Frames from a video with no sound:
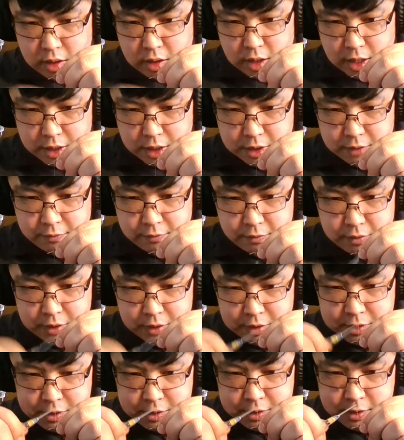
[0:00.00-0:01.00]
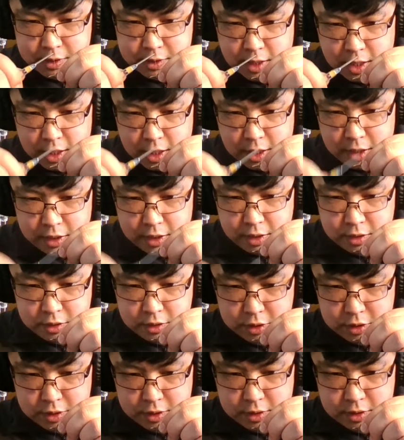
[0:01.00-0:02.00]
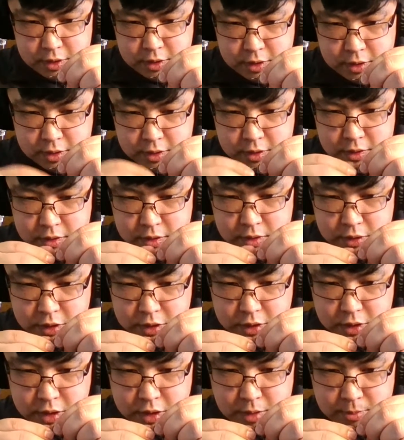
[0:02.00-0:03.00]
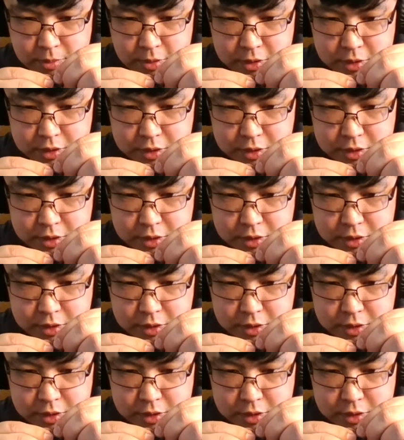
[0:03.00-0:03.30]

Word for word: as if it were a side, just a couple of